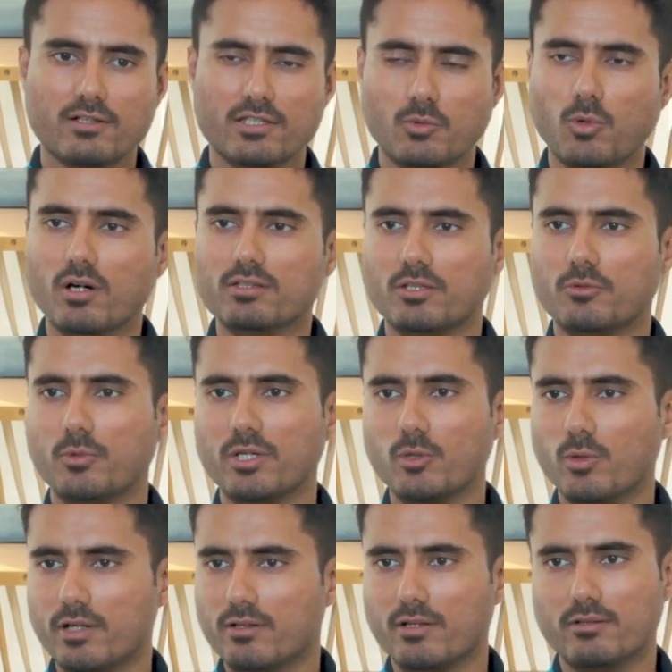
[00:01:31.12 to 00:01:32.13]
the work that we
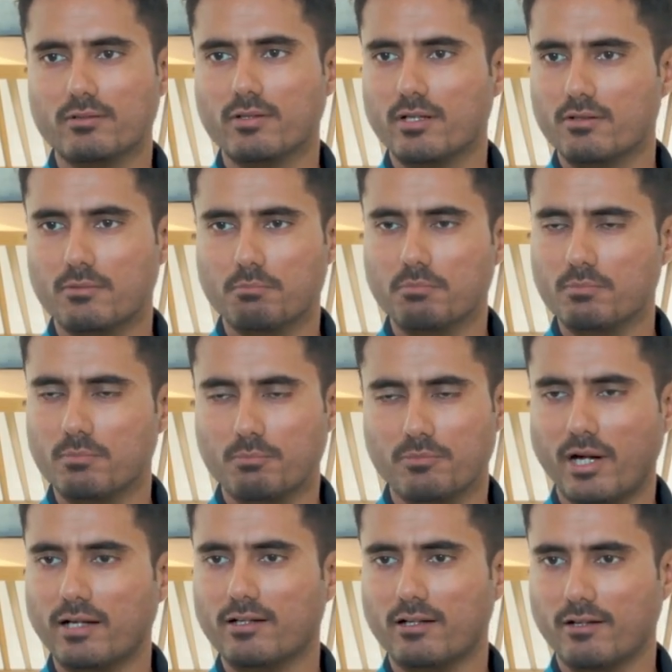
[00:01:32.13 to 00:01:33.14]
do, it
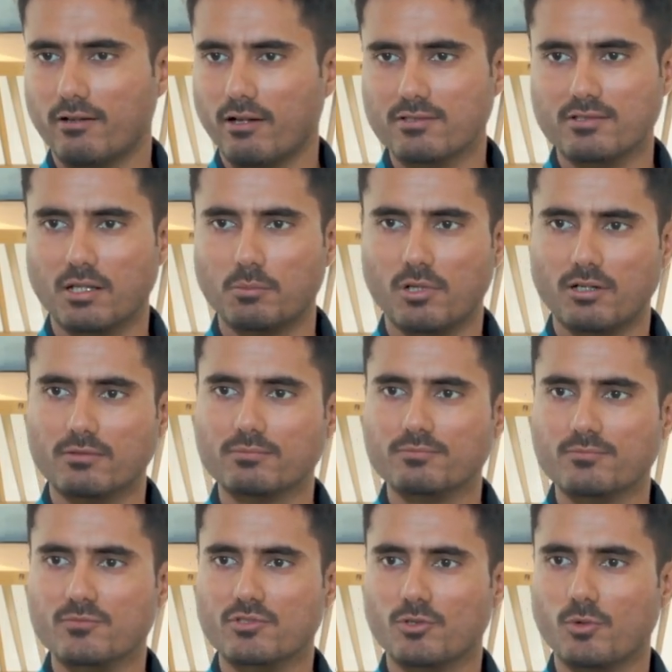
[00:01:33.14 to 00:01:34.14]
practically runs in our blood.
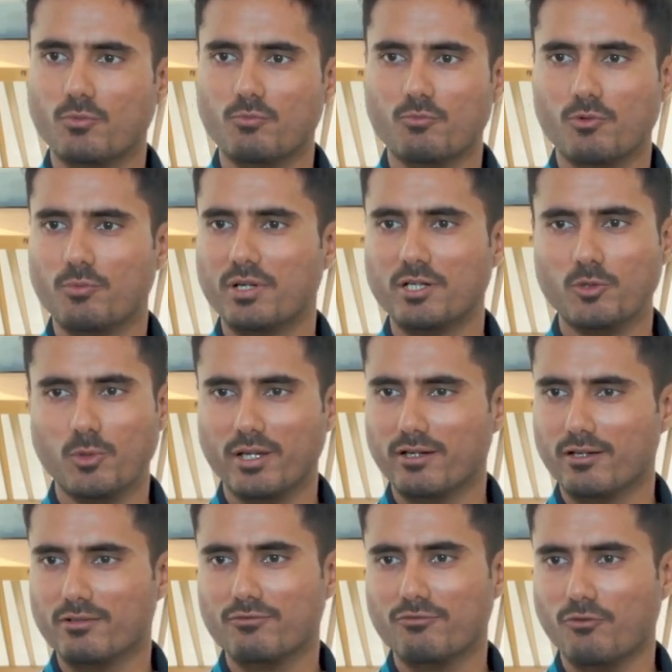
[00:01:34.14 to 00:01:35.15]
So we've been
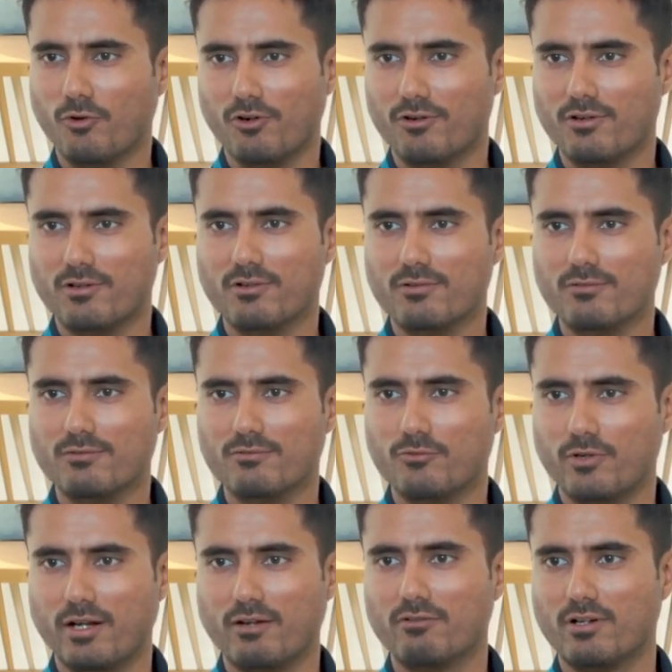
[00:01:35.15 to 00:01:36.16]
doing it for
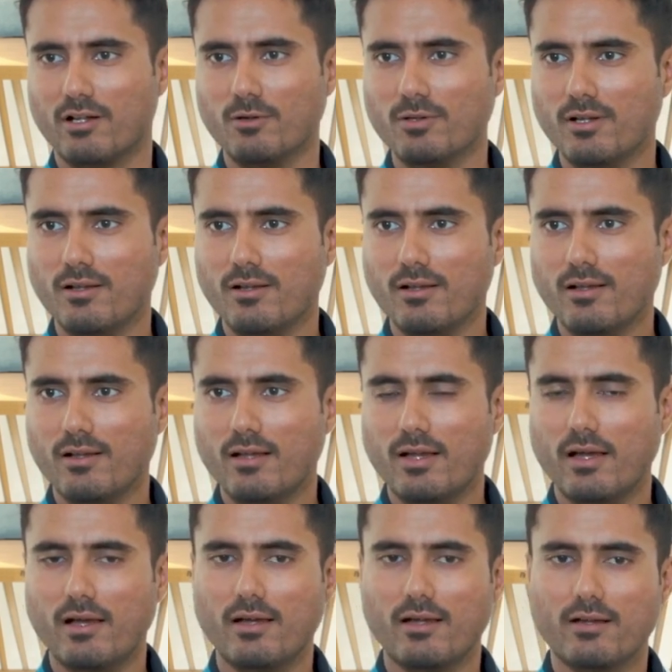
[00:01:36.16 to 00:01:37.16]
forever now,
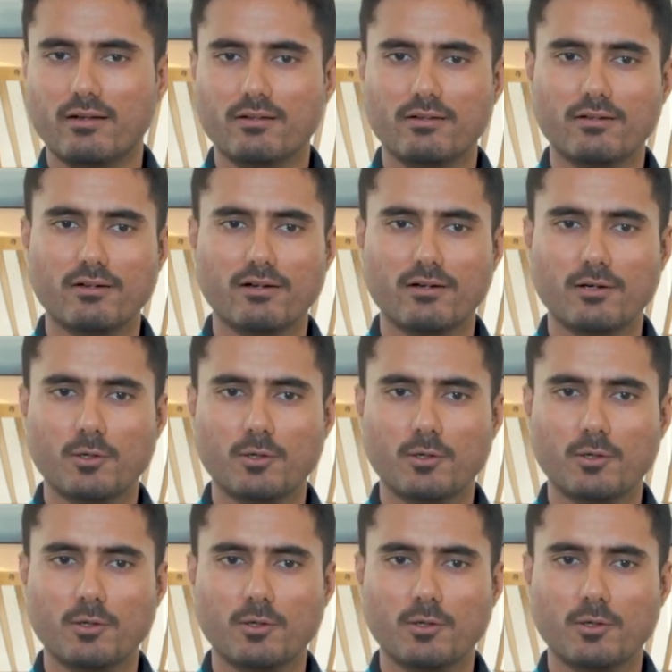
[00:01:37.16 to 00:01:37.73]
and